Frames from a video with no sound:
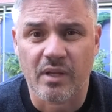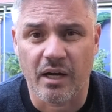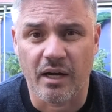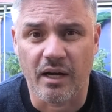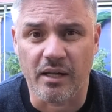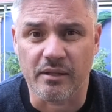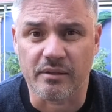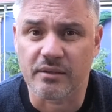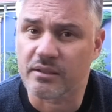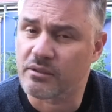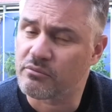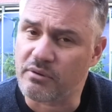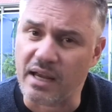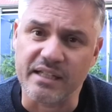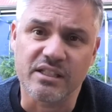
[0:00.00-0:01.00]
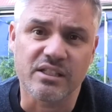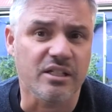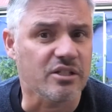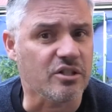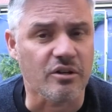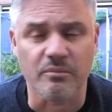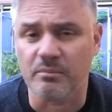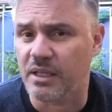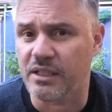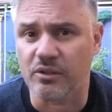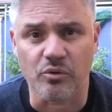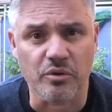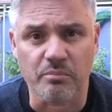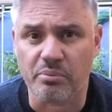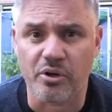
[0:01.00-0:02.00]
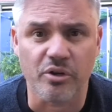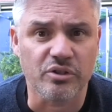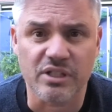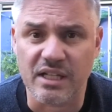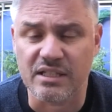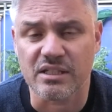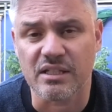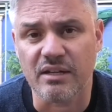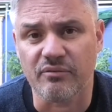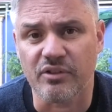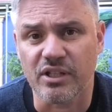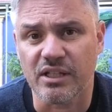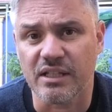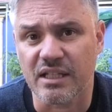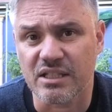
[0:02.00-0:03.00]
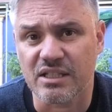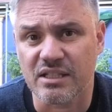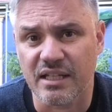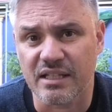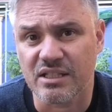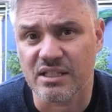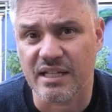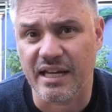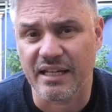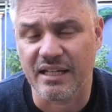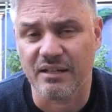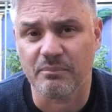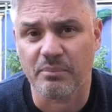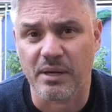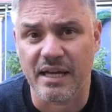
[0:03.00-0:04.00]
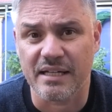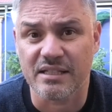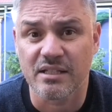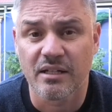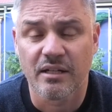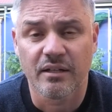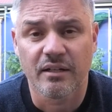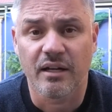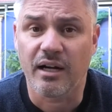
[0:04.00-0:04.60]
racism and all the protests and everything that's taking place